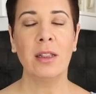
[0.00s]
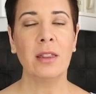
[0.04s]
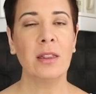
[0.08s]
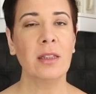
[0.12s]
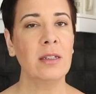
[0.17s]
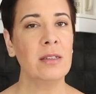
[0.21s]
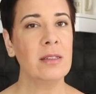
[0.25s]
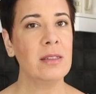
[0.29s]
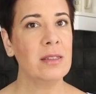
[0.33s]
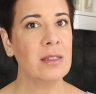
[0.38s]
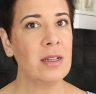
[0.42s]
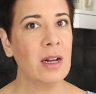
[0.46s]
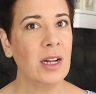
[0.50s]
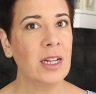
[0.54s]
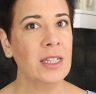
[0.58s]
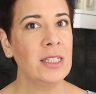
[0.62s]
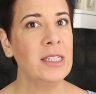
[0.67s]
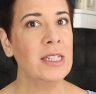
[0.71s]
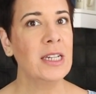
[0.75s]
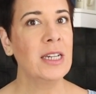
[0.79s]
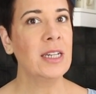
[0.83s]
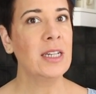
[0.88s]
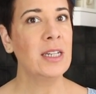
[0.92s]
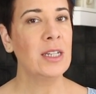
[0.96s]

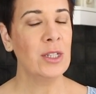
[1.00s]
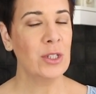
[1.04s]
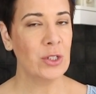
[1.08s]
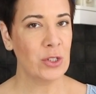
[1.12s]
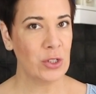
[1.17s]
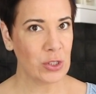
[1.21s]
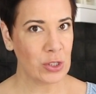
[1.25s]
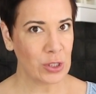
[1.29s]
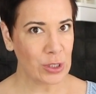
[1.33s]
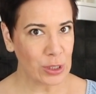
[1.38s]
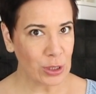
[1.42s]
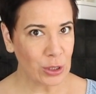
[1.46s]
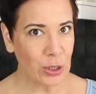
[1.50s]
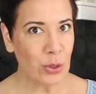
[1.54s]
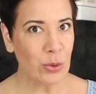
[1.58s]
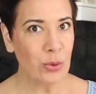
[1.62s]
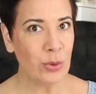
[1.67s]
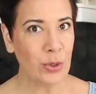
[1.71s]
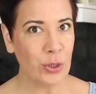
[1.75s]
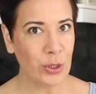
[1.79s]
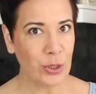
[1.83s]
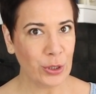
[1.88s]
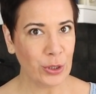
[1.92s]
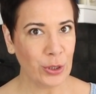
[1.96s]
lasagna slow
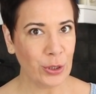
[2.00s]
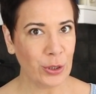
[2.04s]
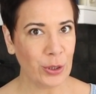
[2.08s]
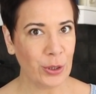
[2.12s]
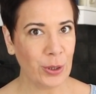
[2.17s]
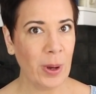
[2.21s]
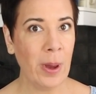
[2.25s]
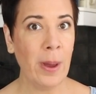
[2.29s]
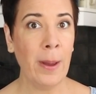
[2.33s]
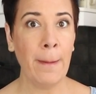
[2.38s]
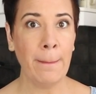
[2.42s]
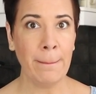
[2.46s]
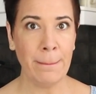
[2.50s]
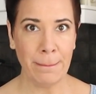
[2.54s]
cooker